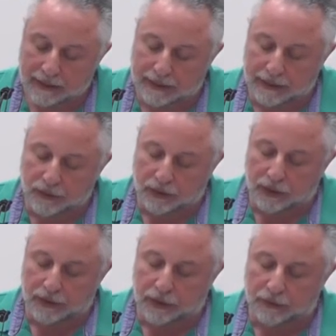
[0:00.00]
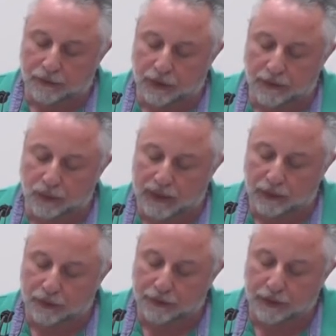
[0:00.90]
that it not only conforms well
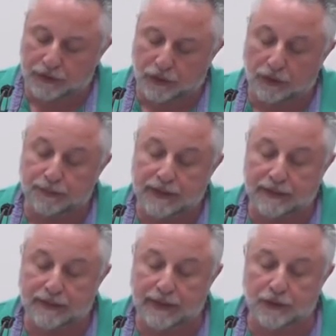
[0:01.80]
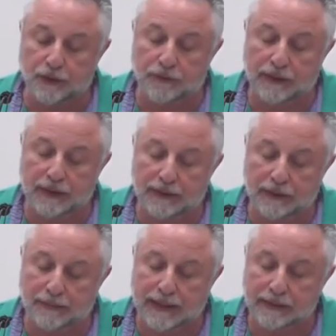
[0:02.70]
to Freud's own presentation of
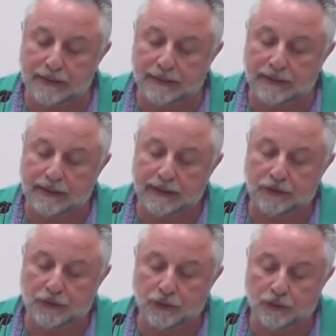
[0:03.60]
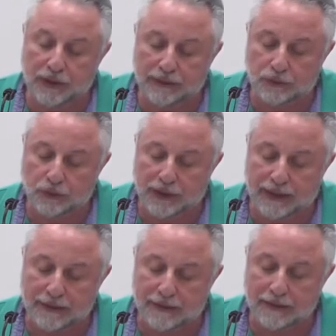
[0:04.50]
analytic practice in analogy to,
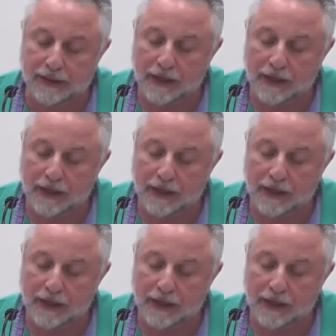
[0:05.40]
chess,